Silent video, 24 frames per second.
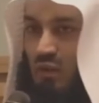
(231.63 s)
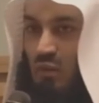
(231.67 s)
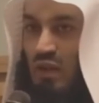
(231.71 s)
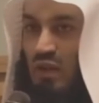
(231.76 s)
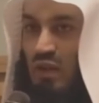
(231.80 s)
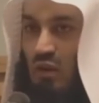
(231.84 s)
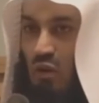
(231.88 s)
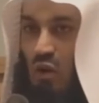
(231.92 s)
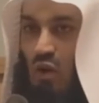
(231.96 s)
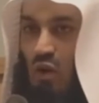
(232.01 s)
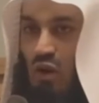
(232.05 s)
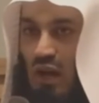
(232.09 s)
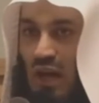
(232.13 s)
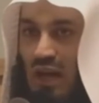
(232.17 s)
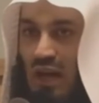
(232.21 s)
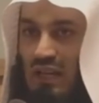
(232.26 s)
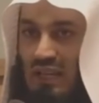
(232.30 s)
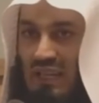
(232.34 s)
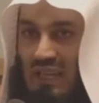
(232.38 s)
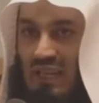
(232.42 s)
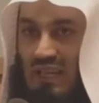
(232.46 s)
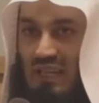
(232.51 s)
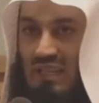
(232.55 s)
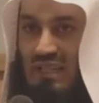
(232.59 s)
We all are
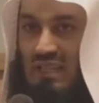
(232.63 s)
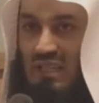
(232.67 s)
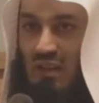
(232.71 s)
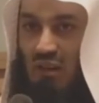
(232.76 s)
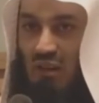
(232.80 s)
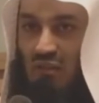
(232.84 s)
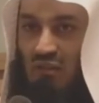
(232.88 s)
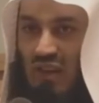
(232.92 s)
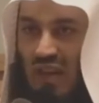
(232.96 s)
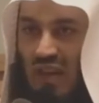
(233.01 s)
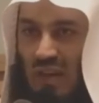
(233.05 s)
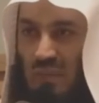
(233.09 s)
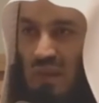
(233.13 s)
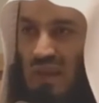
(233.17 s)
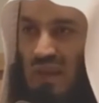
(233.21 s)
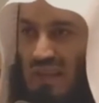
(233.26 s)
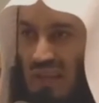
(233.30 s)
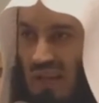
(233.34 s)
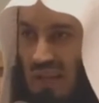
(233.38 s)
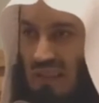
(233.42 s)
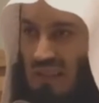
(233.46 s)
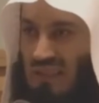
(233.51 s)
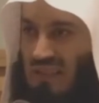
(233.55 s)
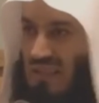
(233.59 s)
guilty of
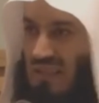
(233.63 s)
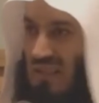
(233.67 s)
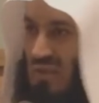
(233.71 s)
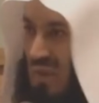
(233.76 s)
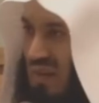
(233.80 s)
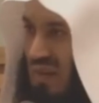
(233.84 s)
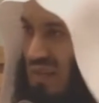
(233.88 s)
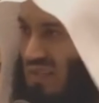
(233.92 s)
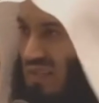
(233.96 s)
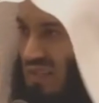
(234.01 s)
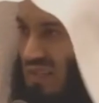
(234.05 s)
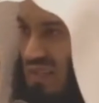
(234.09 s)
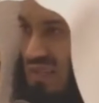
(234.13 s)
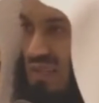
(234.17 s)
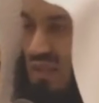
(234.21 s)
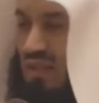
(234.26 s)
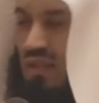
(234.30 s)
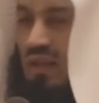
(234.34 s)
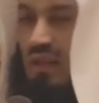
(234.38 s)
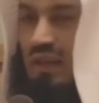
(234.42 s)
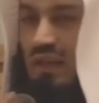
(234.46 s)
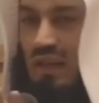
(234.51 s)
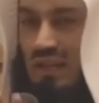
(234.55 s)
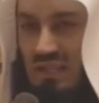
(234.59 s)
labeling others. This one is this.
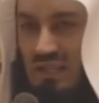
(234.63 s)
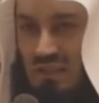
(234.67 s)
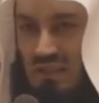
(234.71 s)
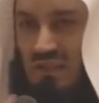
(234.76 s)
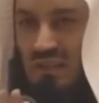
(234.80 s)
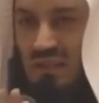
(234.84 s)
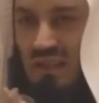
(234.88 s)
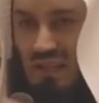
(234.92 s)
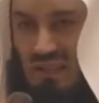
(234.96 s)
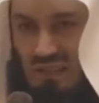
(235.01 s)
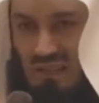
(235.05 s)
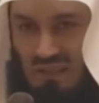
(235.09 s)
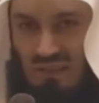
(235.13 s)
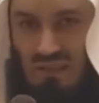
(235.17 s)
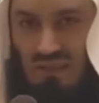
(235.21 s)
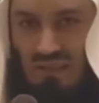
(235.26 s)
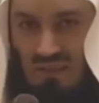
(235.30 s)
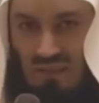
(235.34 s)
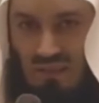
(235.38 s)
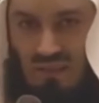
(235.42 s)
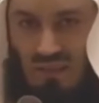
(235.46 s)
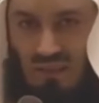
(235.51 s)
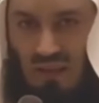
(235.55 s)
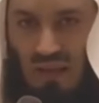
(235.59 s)
Let's
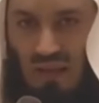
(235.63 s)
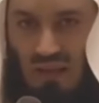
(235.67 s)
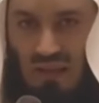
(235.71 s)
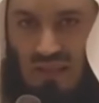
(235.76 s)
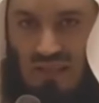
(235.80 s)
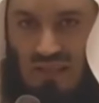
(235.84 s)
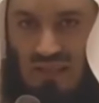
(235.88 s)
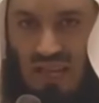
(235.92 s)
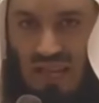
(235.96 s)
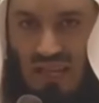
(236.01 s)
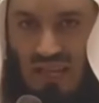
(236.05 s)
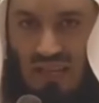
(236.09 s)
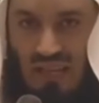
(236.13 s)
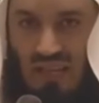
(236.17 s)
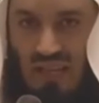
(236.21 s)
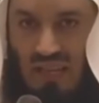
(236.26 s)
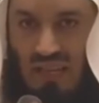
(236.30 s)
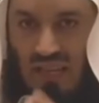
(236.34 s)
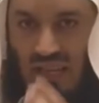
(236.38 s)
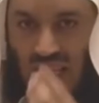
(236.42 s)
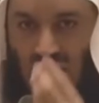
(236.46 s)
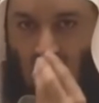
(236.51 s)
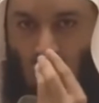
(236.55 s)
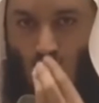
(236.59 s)
understand.
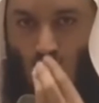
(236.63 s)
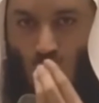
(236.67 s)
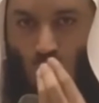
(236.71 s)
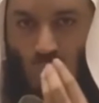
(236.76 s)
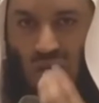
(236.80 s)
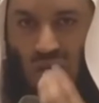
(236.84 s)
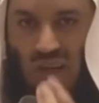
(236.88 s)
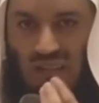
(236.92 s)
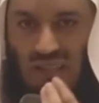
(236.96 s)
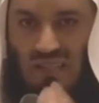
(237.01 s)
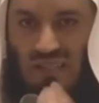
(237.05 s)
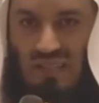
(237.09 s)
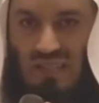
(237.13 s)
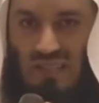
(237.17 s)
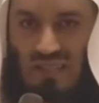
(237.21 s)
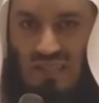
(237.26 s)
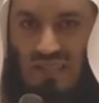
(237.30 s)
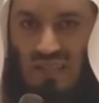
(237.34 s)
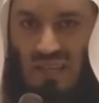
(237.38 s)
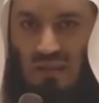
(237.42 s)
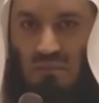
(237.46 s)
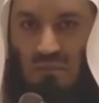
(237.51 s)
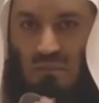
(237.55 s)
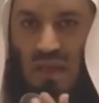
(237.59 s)
It's qualities
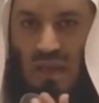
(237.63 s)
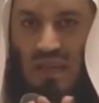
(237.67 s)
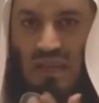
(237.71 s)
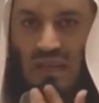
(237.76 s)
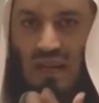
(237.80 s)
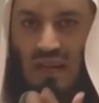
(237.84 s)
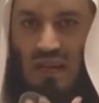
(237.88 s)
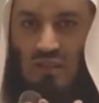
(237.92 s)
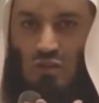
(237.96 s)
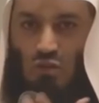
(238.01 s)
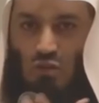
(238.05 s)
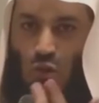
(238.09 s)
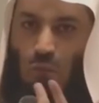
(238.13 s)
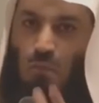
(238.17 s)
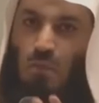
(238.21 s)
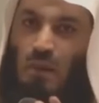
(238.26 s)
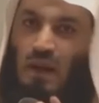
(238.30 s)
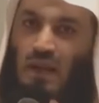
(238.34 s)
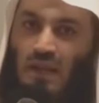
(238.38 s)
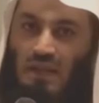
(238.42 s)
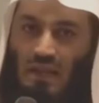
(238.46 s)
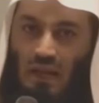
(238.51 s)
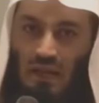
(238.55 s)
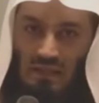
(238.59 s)
that make us or
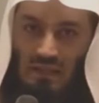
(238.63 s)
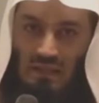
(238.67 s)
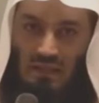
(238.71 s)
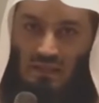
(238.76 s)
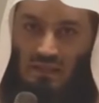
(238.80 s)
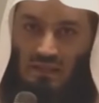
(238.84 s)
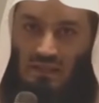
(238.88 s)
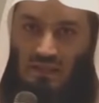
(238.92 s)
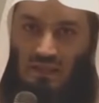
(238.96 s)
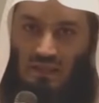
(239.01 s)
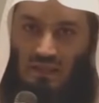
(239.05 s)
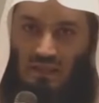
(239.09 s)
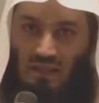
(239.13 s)
break us.